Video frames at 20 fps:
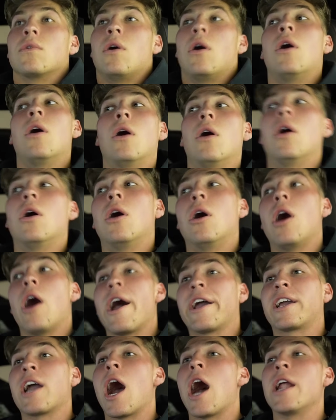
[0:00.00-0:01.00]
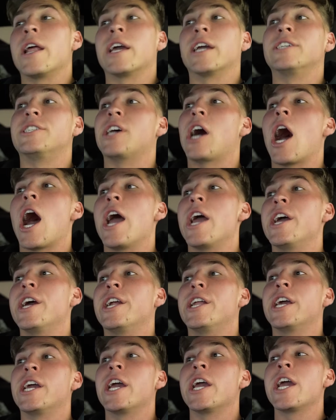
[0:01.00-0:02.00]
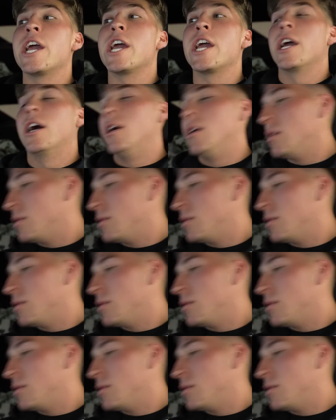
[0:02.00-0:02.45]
oh, I got anxiety.